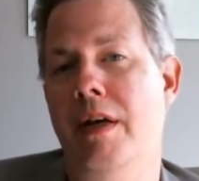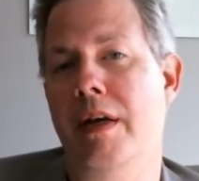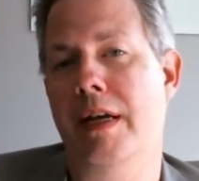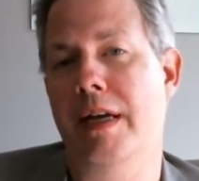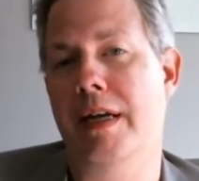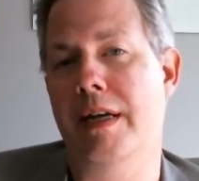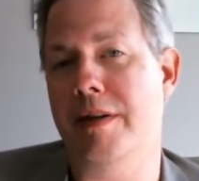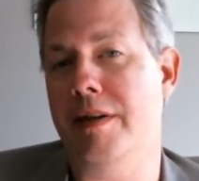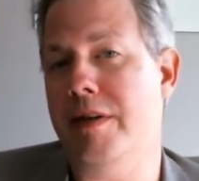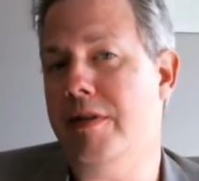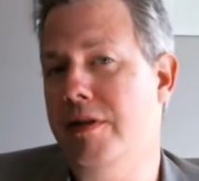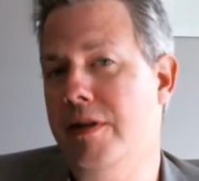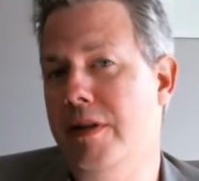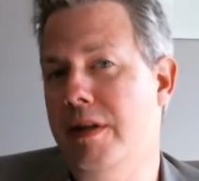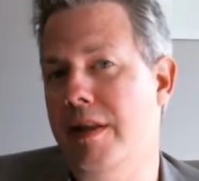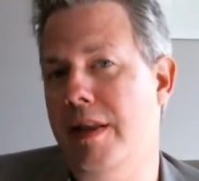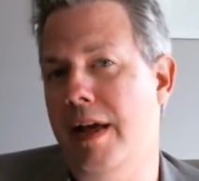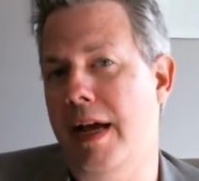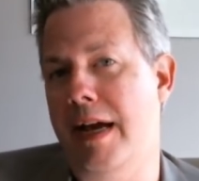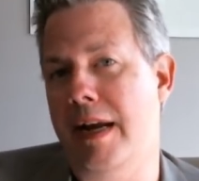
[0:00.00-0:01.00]
In addition to
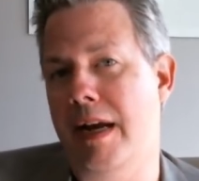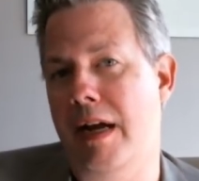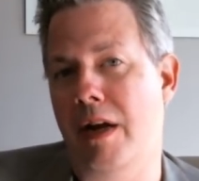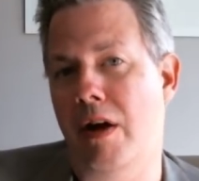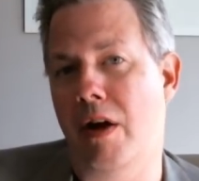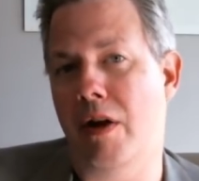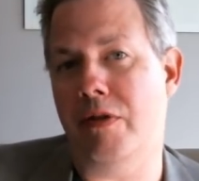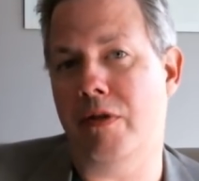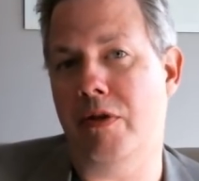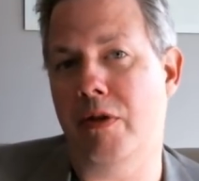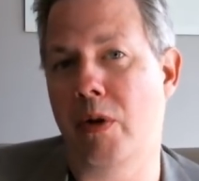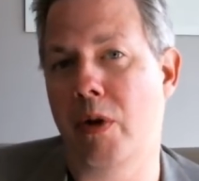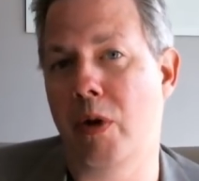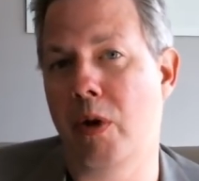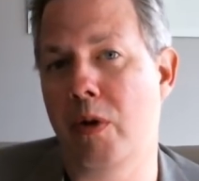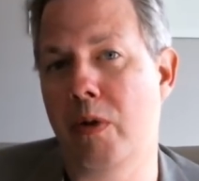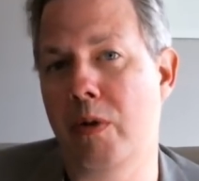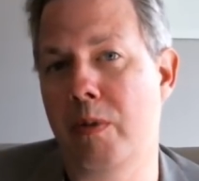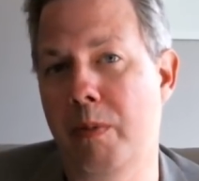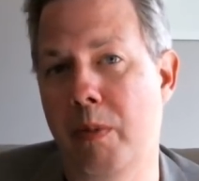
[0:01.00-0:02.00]
that, I also
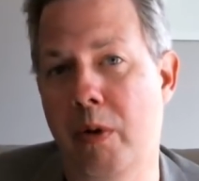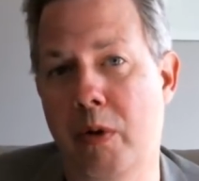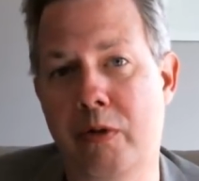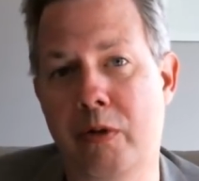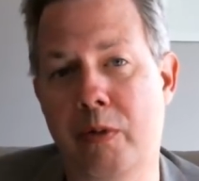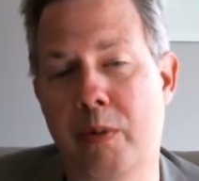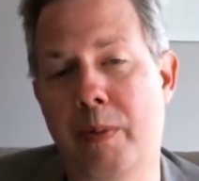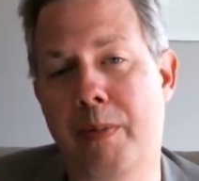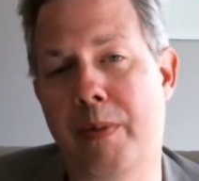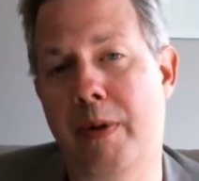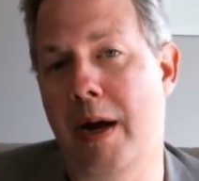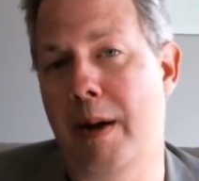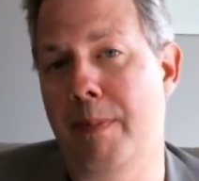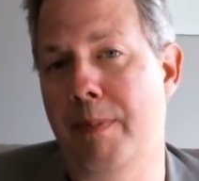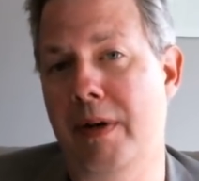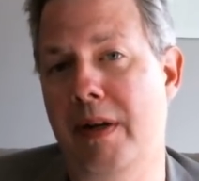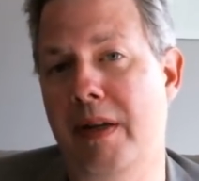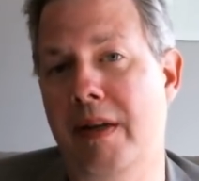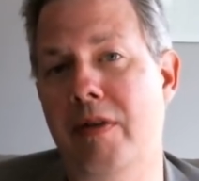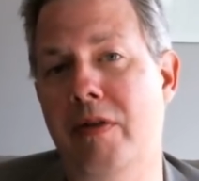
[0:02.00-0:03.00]
own multiple
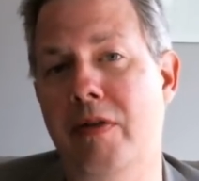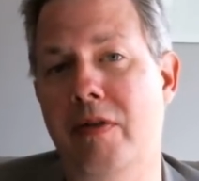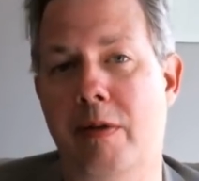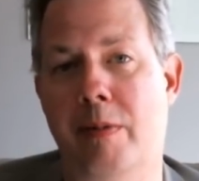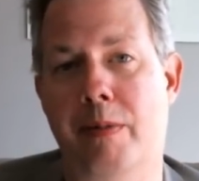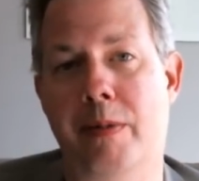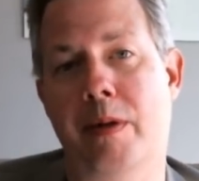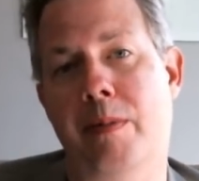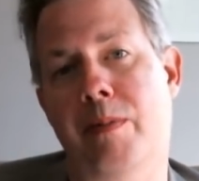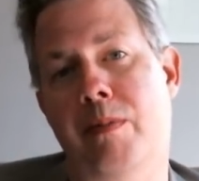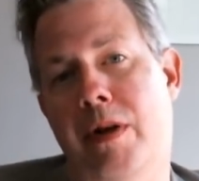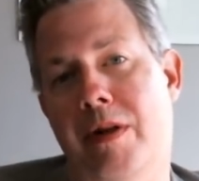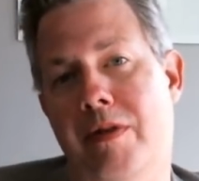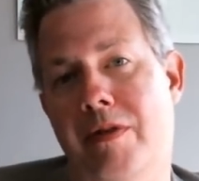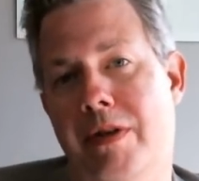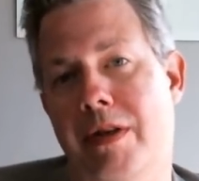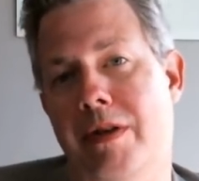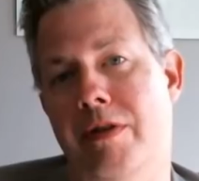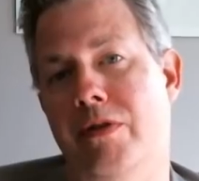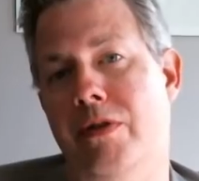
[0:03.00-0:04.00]
properties, some of them
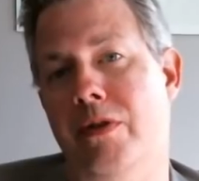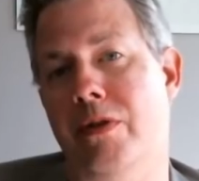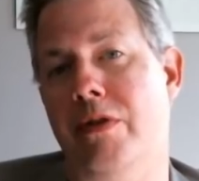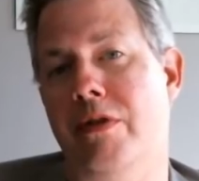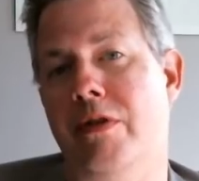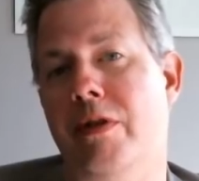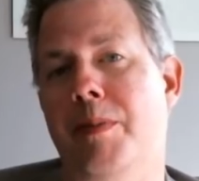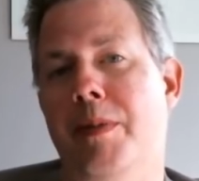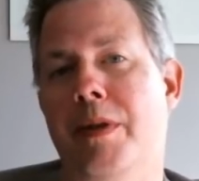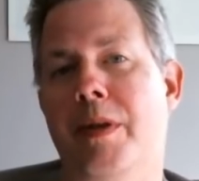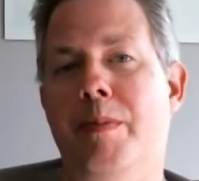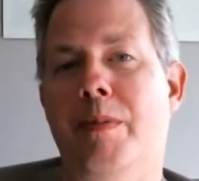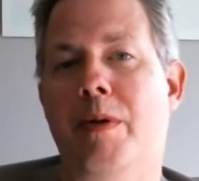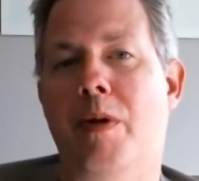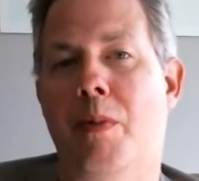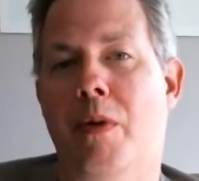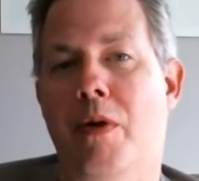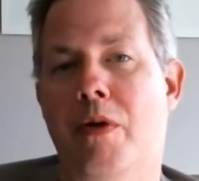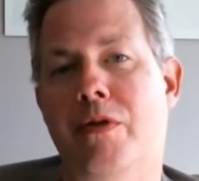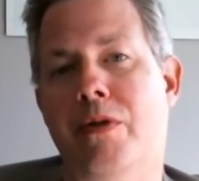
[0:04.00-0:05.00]
residential, some of them
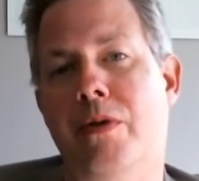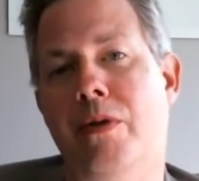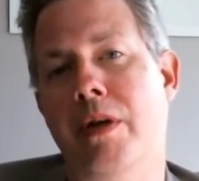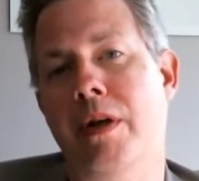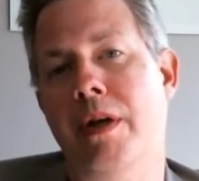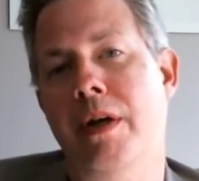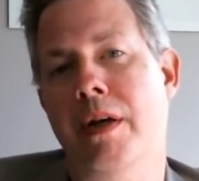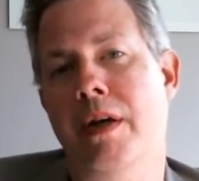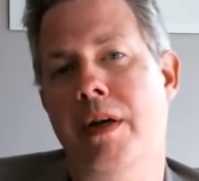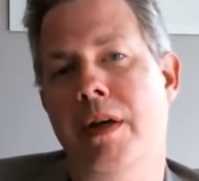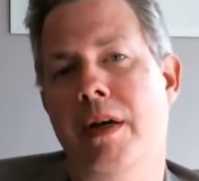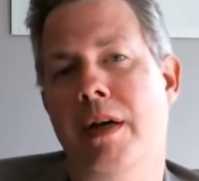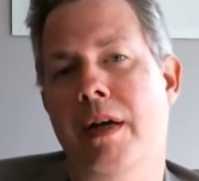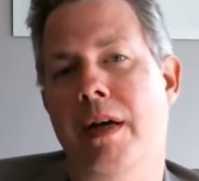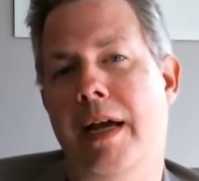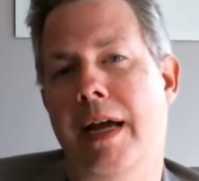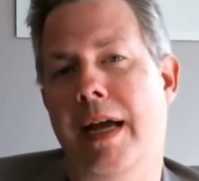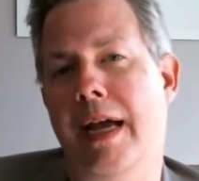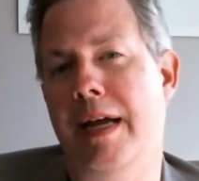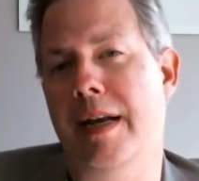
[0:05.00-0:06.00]
commercial,
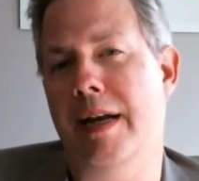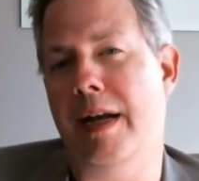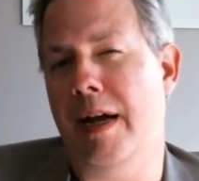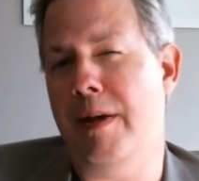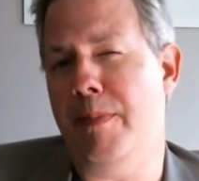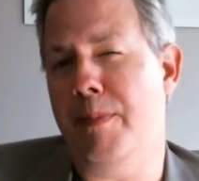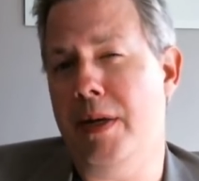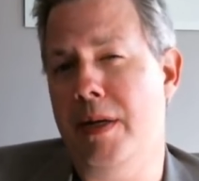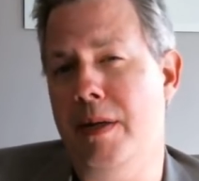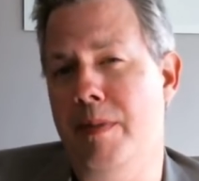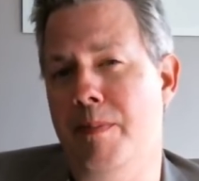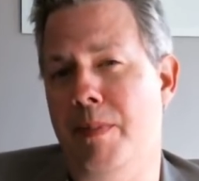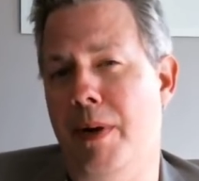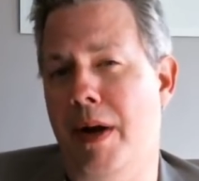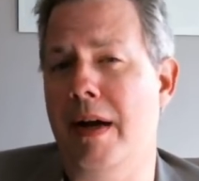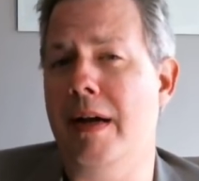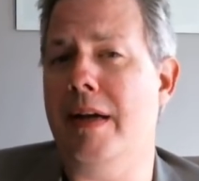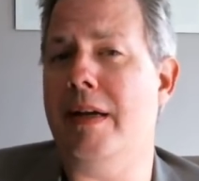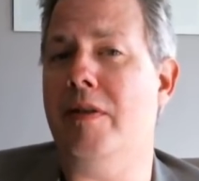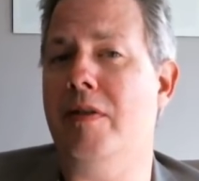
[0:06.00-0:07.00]
and I've been
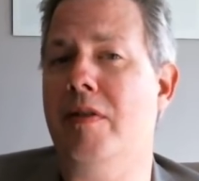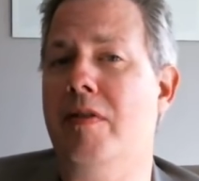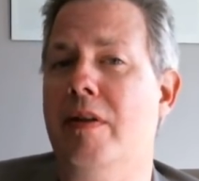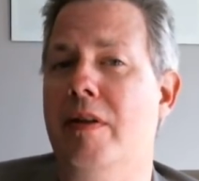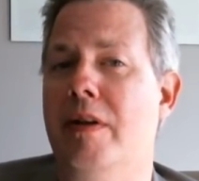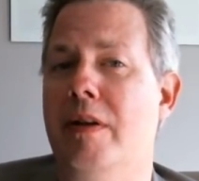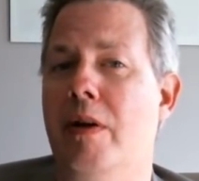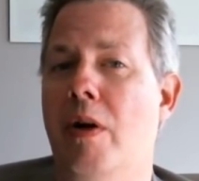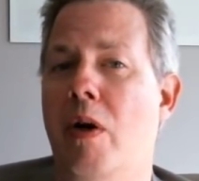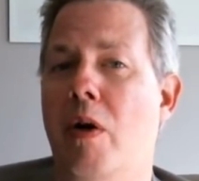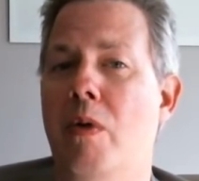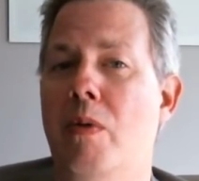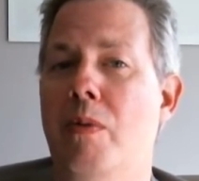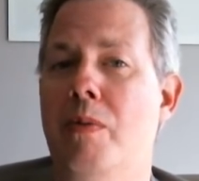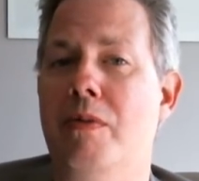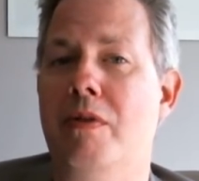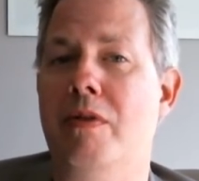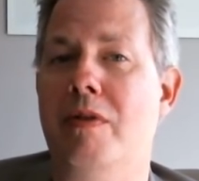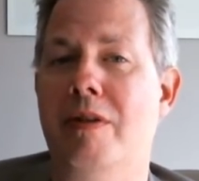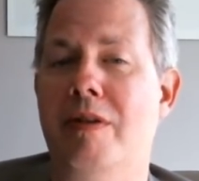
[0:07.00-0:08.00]
buying and selling
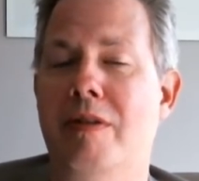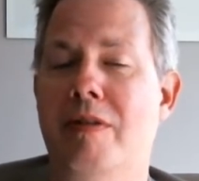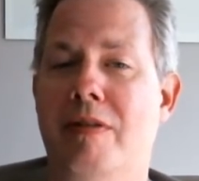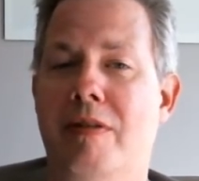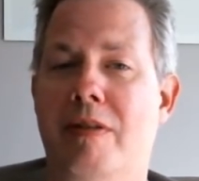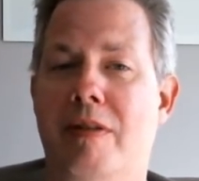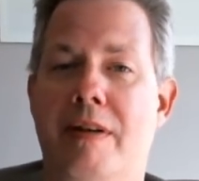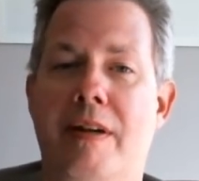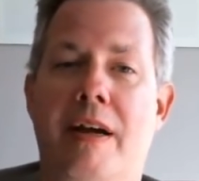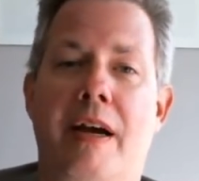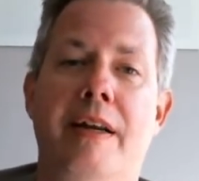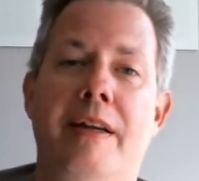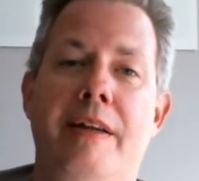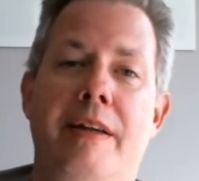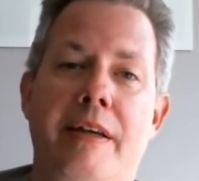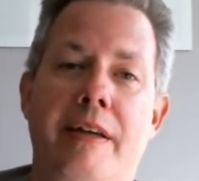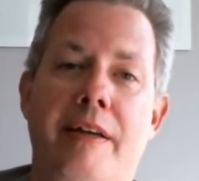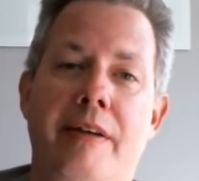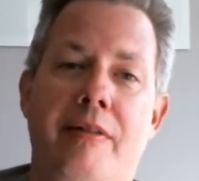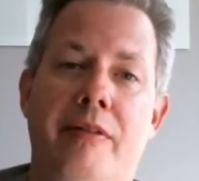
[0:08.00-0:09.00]
homes since the
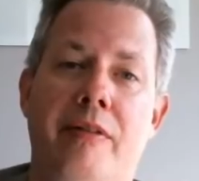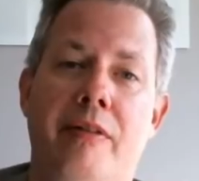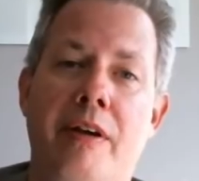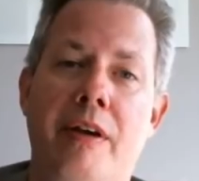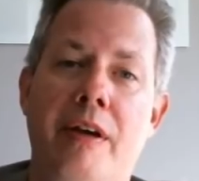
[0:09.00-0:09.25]
90s.